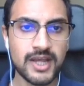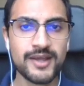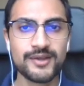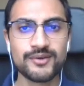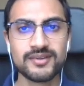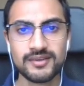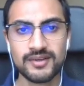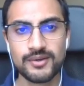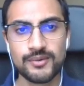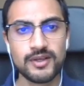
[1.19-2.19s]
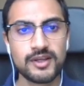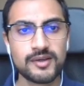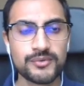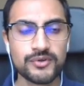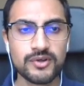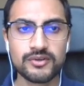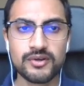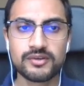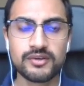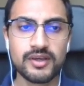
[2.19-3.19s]
Hi all, welcome to our
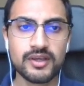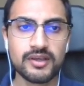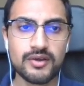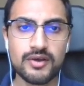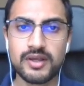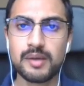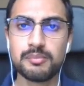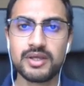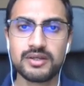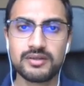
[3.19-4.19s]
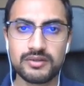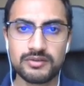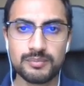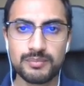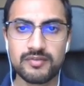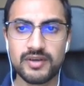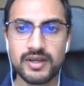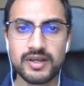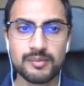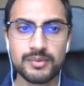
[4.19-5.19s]
talk today on HebNet, a
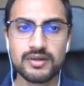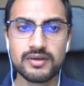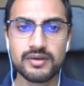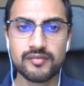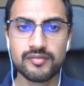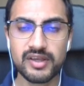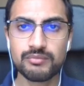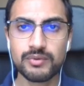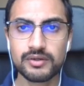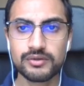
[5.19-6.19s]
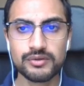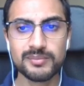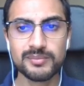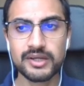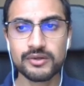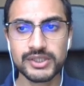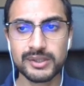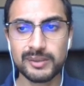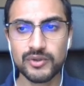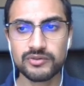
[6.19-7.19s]
simplified Hebbian learning framework to do
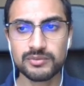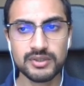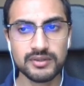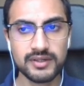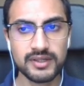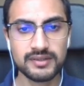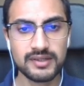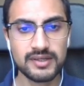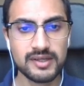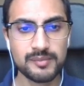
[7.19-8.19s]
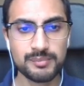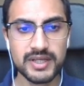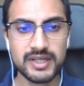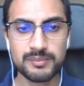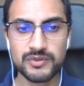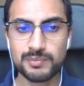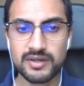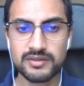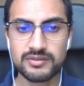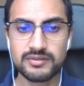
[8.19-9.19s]
biologically plausible learning. My name is
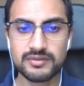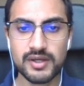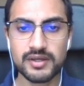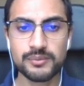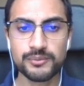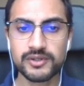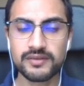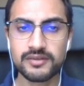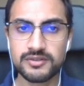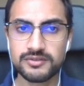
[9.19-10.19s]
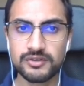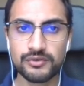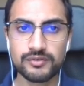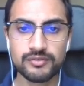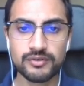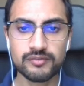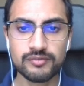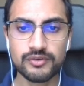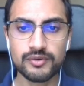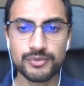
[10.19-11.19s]
Manas and I work at the Institute for
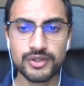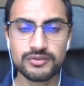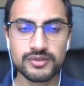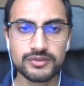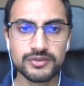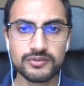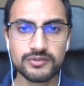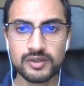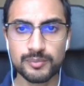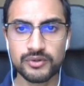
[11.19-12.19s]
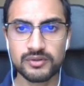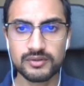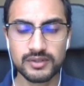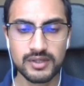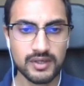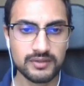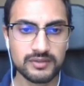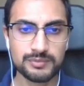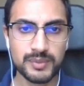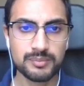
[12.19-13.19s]
Infocom Research in Singapore.
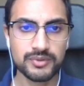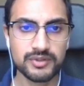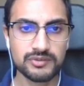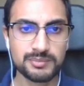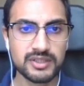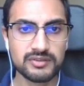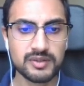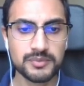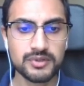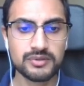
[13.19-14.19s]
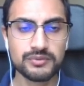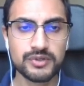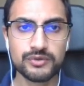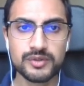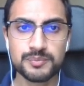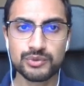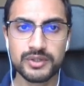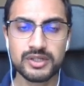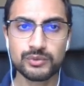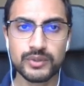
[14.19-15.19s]
This paper has been accepted to NeurIPS
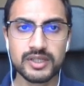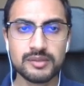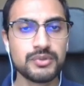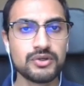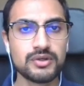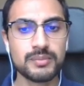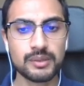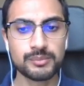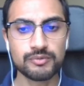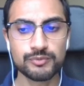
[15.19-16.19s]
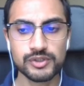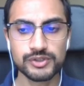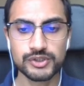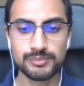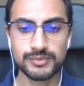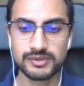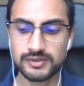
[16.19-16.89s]
2020 Beyond Backprop workshop.